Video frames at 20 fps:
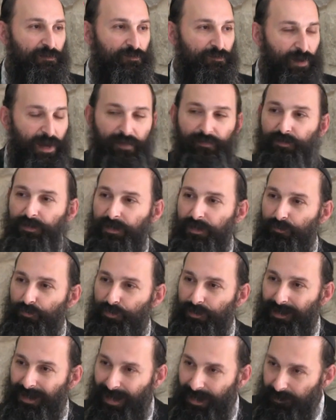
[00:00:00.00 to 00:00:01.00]
Rather, he
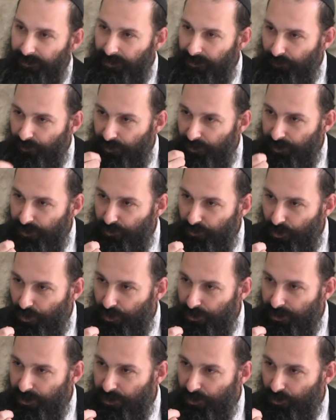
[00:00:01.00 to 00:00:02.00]
would hunt him with his
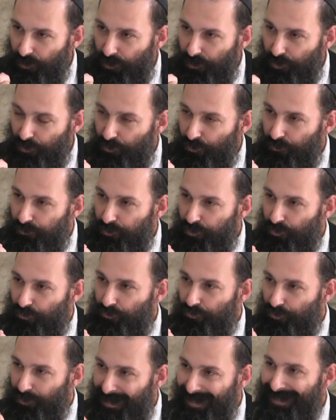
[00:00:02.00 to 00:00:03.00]
words. He knew how to
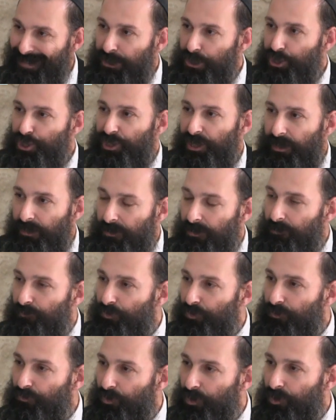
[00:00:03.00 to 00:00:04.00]
really cheat him
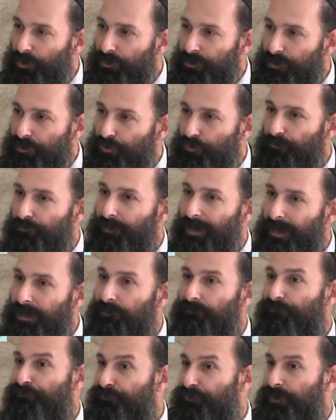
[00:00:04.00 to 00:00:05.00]
with words to make
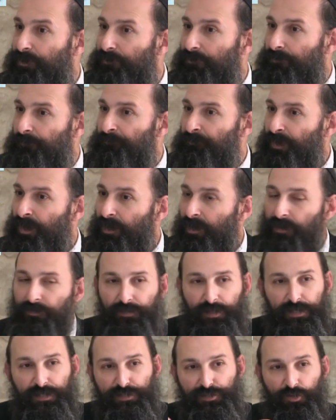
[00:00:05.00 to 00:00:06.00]
him feel
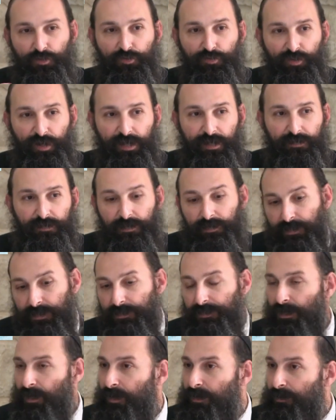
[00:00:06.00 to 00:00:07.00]
that he's so great. And
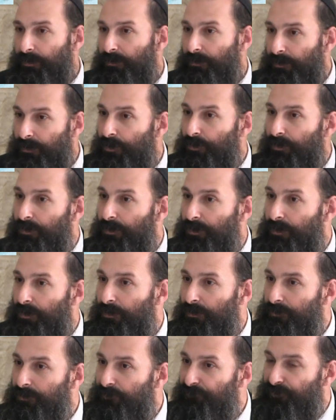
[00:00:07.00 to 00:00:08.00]
Yitzchak
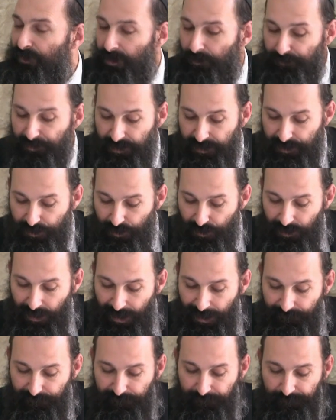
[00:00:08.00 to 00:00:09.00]
developed a certain
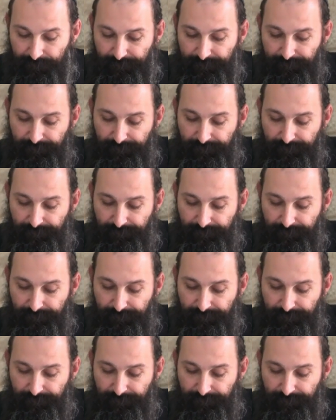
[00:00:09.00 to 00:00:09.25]
love.